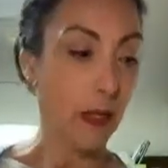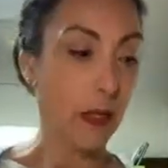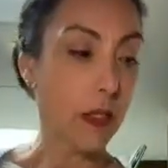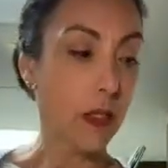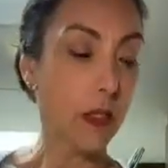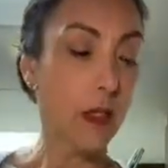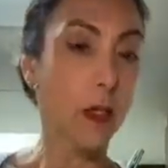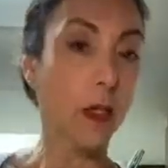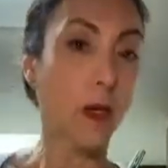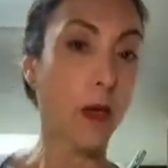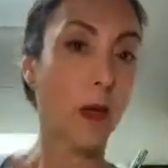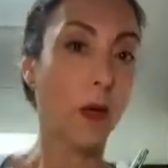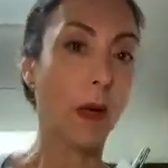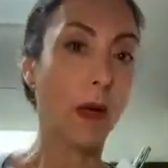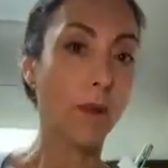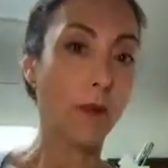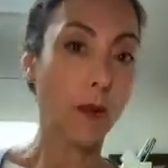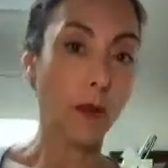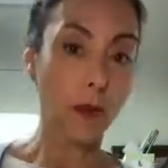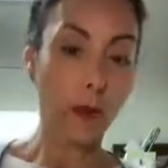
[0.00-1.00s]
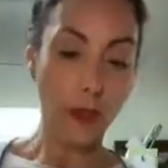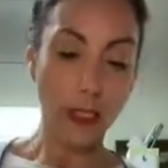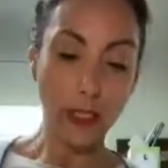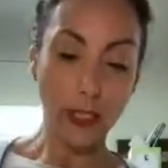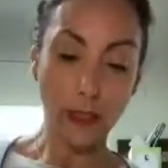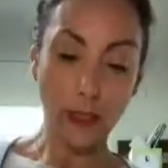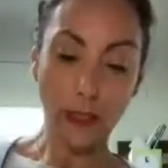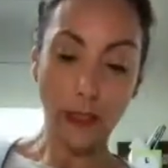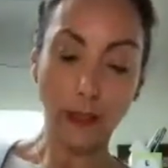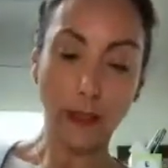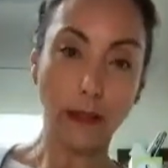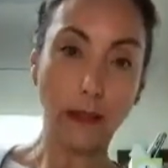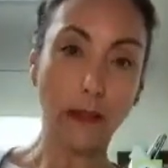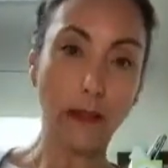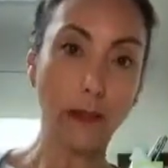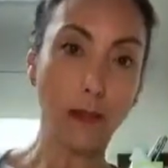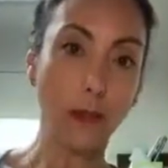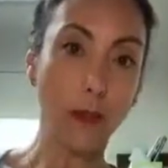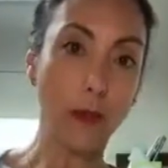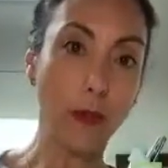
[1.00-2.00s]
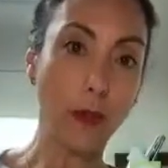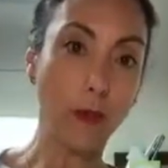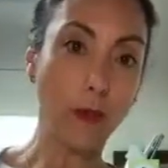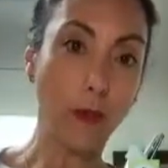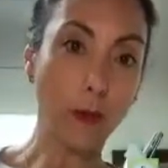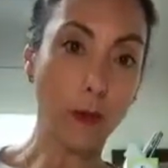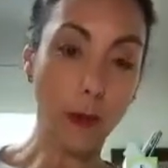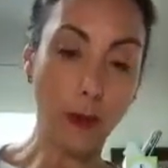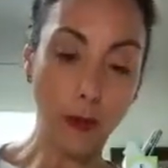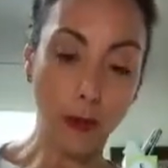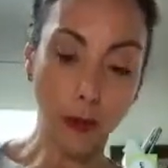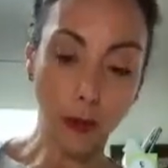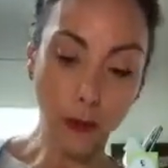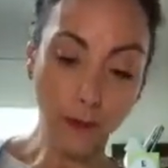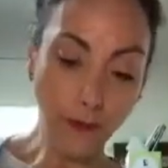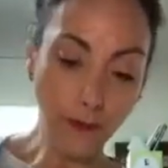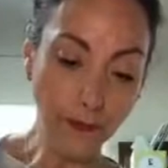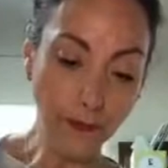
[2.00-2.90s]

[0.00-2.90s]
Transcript: So I've got this beautiful bottle.